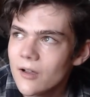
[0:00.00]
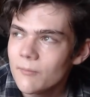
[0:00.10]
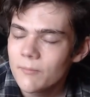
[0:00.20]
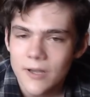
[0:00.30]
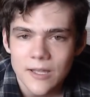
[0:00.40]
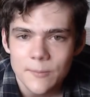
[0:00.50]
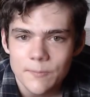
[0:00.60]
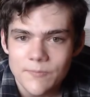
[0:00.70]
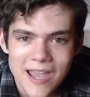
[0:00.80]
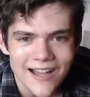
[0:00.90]
But
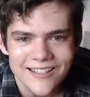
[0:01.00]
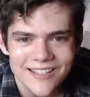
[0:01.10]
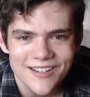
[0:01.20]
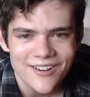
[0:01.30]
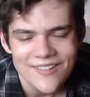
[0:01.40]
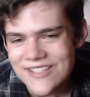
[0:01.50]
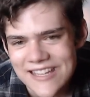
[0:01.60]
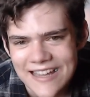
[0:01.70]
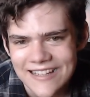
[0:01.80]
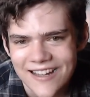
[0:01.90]
yeah, you know, I'm just
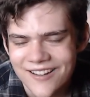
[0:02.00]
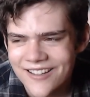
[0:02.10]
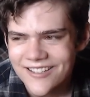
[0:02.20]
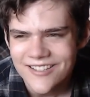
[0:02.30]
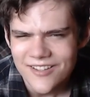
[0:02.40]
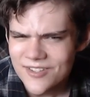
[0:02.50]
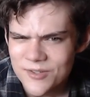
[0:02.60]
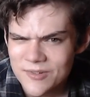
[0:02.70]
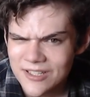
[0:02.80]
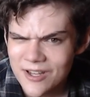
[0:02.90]
hanging out.
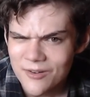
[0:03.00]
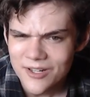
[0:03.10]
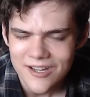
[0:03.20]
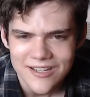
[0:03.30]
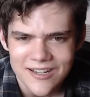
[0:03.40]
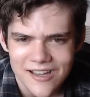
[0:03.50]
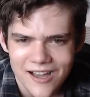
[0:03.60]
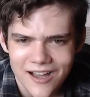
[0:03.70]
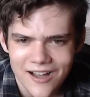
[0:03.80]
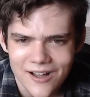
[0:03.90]
Nothing's really going
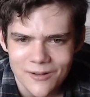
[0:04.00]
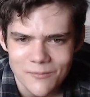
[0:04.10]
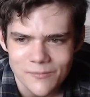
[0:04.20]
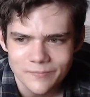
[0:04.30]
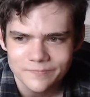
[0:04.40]
on.